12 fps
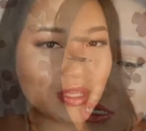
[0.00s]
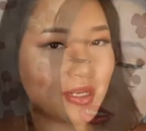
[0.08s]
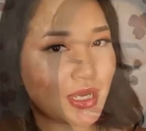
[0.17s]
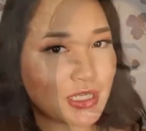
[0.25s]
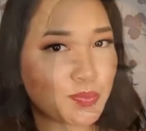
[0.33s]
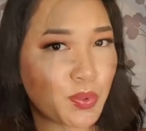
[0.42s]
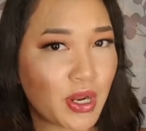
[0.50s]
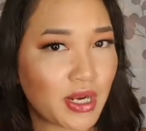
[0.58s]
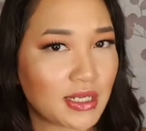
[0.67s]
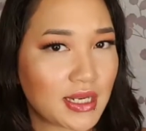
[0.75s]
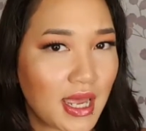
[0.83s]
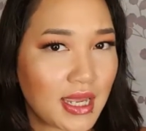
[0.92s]
The next
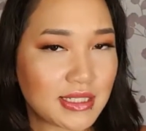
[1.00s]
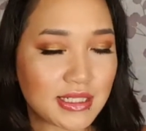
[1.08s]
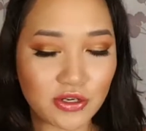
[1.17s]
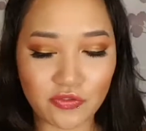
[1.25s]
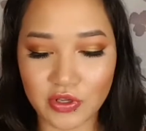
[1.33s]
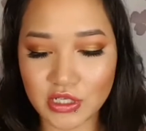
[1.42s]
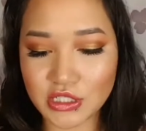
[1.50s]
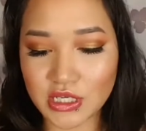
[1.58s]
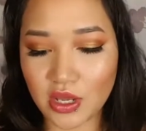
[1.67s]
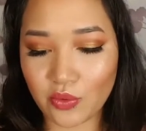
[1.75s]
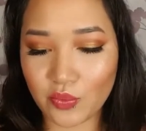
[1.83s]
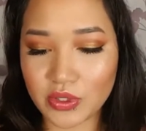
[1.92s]
product I did finish
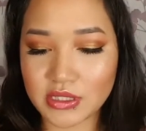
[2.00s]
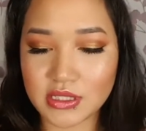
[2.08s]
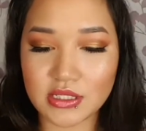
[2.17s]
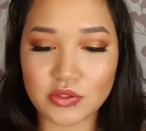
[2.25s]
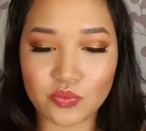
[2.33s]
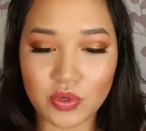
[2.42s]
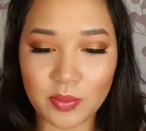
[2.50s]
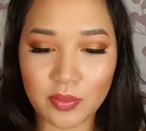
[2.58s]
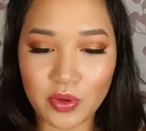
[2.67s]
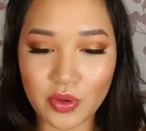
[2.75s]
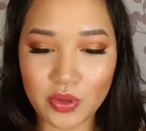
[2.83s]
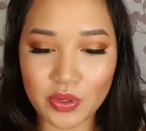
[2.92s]
up was this
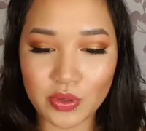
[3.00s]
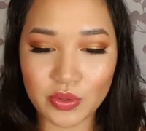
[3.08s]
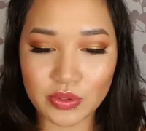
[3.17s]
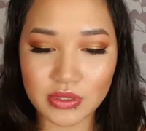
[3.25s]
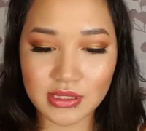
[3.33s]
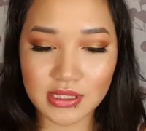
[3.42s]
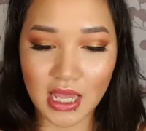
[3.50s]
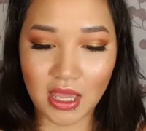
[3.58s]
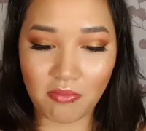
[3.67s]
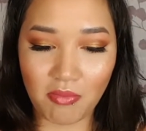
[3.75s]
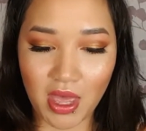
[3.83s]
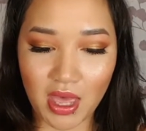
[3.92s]
Rimmel
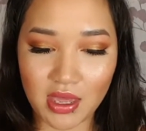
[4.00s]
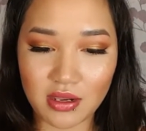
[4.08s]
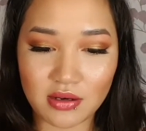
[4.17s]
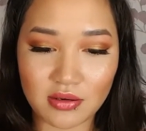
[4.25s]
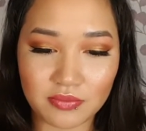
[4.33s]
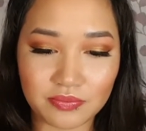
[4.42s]
Stay Matte